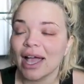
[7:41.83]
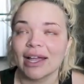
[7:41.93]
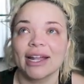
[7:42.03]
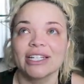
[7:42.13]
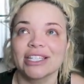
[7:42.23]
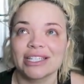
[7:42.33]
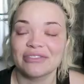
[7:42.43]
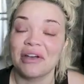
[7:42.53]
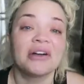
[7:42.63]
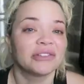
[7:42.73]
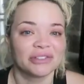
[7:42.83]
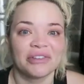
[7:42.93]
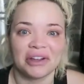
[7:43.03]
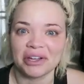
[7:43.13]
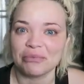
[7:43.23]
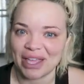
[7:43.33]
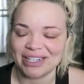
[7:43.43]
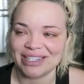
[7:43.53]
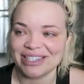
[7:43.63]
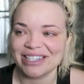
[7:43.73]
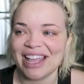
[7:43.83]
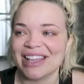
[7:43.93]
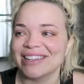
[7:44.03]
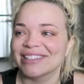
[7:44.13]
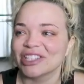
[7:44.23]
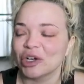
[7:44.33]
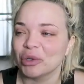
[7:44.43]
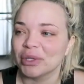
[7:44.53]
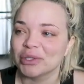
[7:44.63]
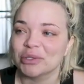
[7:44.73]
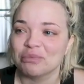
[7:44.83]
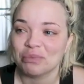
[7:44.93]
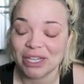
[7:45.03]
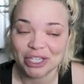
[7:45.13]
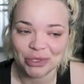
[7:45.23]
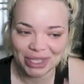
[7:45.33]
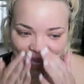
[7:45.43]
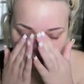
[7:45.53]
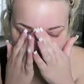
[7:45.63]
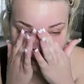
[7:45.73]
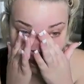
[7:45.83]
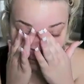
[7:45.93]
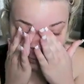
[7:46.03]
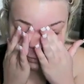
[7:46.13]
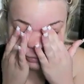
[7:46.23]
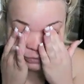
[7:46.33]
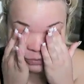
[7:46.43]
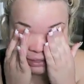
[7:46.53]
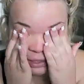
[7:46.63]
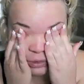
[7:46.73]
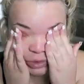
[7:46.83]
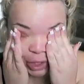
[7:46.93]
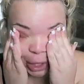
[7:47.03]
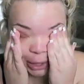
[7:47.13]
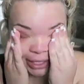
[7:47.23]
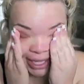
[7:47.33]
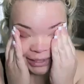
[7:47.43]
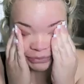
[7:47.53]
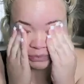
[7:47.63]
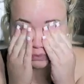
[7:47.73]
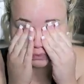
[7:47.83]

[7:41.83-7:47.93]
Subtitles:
And I just felt very abandoned, and so those issues came up so strong again.